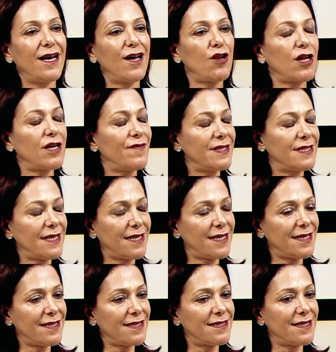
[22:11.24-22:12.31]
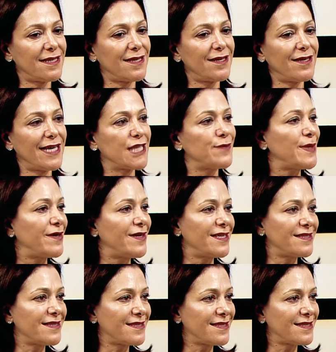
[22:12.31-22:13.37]
A lot of it is
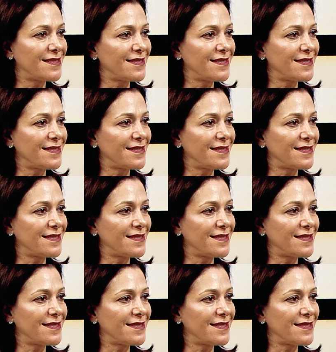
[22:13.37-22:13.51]
experience.